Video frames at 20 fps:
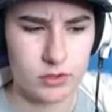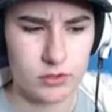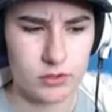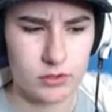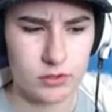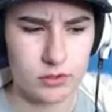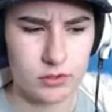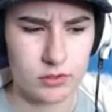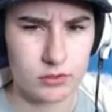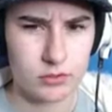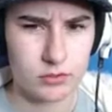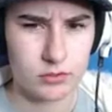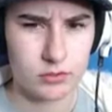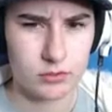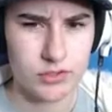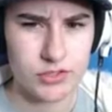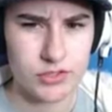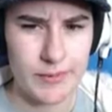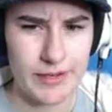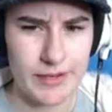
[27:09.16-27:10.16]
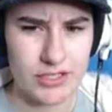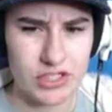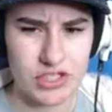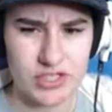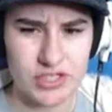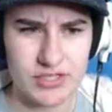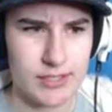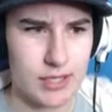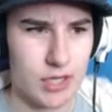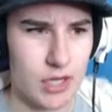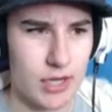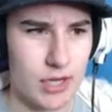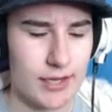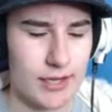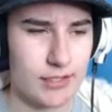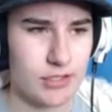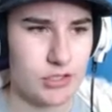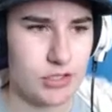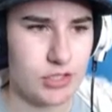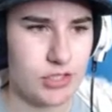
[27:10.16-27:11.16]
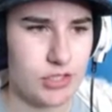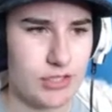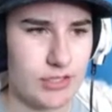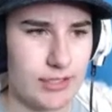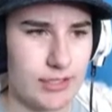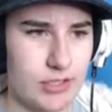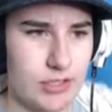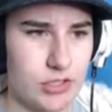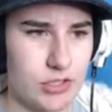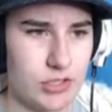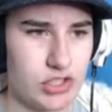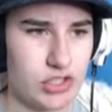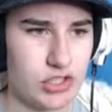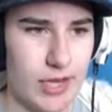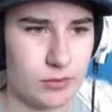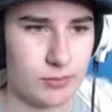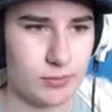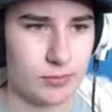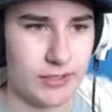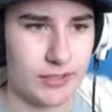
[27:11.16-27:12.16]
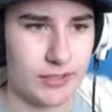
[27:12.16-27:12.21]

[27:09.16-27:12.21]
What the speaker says: There's no mac and cheese there. I need you to clean your child, please.